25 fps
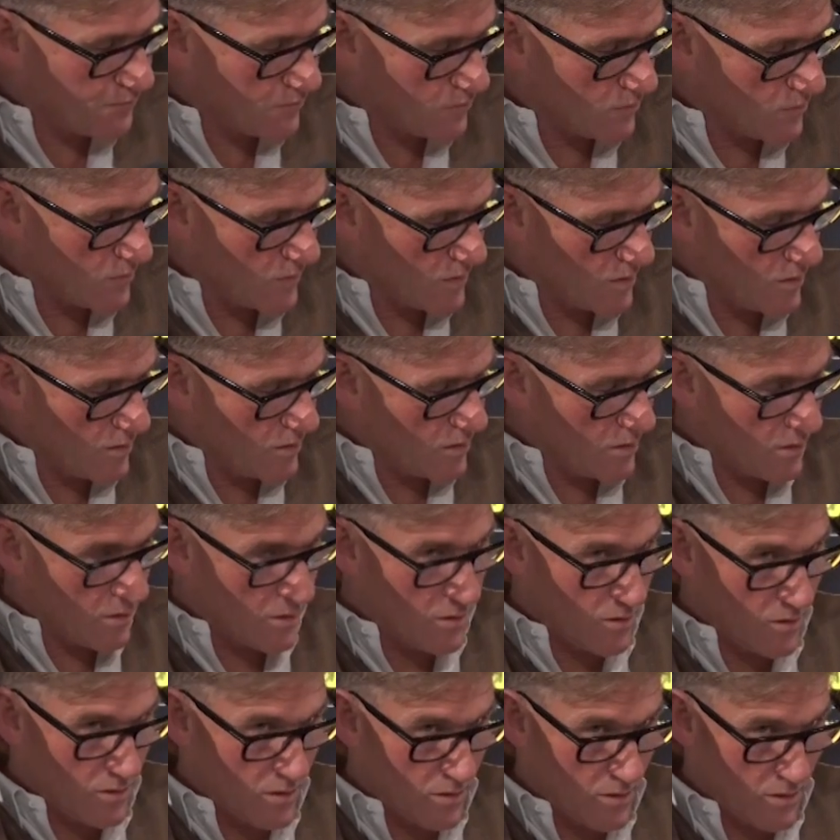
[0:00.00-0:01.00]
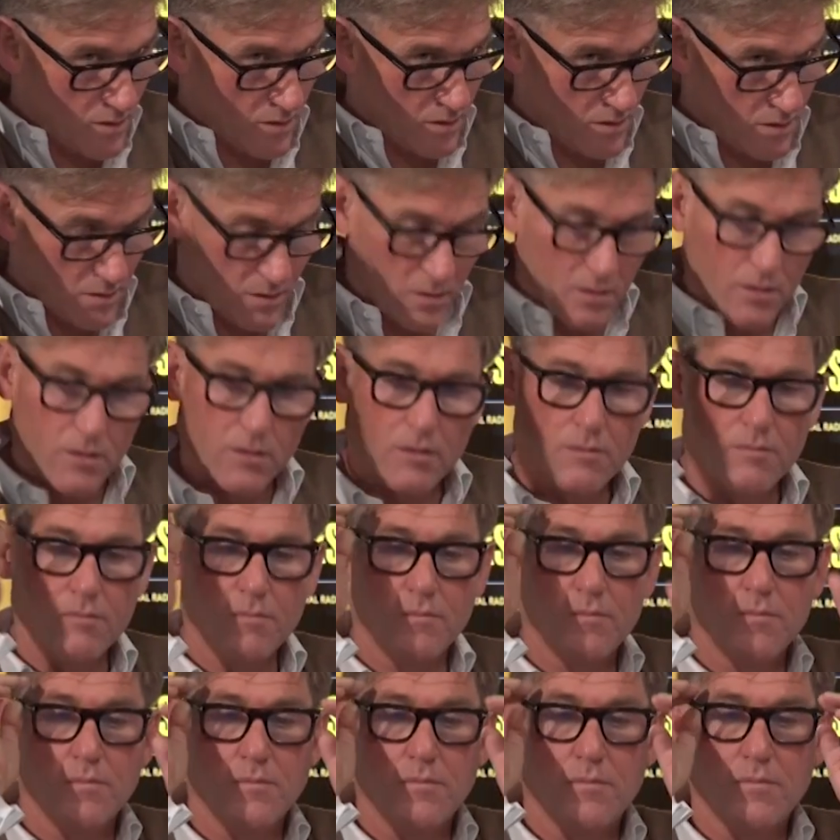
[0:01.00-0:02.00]

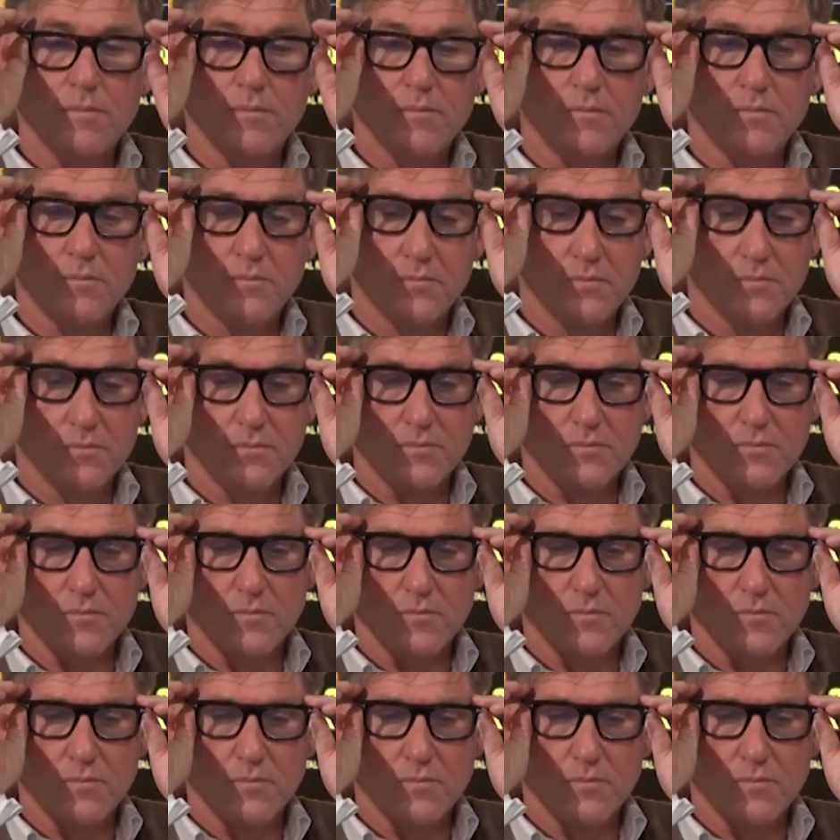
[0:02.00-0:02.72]
No words are spoken by the person on screen.